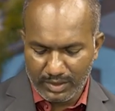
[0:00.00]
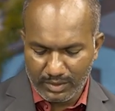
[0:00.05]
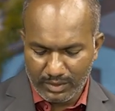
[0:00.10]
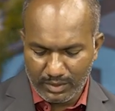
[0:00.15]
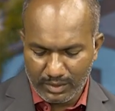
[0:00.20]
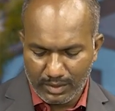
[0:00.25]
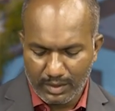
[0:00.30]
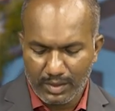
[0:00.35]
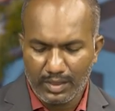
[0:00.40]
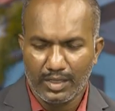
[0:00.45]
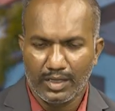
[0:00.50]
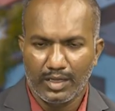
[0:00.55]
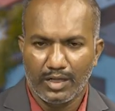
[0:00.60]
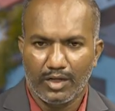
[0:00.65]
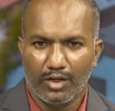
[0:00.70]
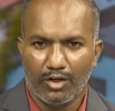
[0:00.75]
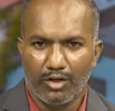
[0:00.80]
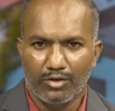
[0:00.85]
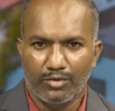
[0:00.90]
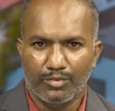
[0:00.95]
to
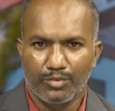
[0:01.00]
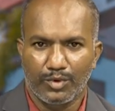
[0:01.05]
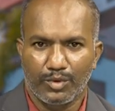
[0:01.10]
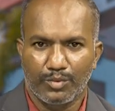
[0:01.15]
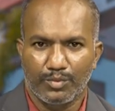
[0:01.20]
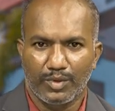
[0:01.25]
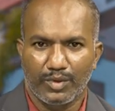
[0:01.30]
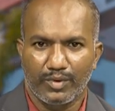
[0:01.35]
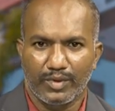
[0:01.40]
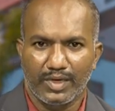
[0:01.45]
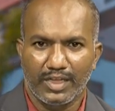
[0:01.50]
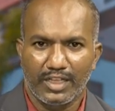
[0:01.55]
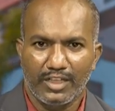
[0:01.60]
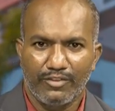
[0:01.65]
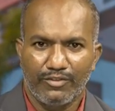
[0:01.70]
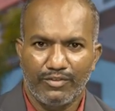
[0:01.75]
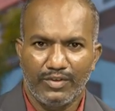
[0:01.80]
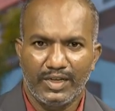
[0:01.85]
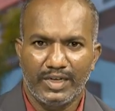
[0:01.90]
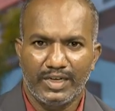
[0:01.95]
output power
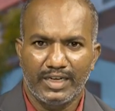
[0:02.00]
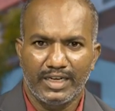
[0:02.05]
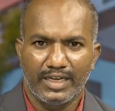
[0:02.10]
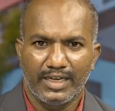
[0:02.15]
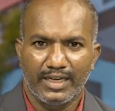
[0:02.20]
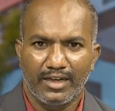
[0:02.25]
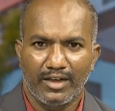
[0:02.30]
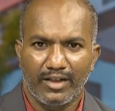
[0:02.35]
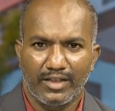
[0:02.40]
if we treat